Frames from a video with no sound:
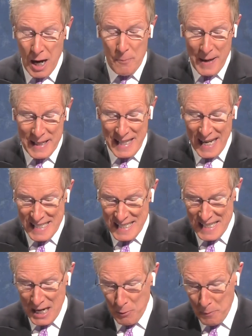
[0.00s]
How about that? And
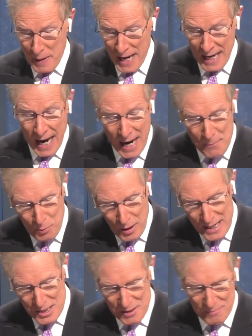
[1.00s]
today we're paying high
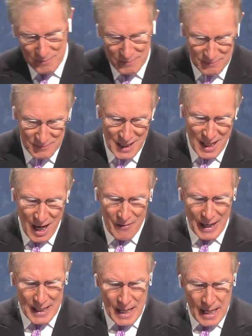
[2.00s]
price.
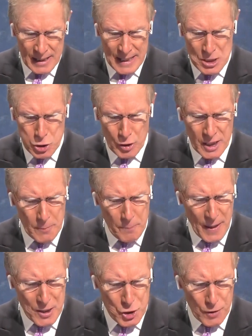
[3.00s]
All right, let's look at a
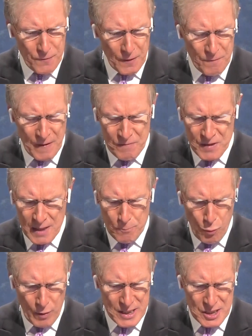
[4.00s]
picture for 15
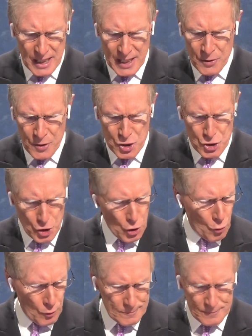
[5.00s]
points in the
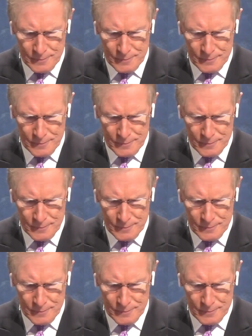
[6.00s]
zoo.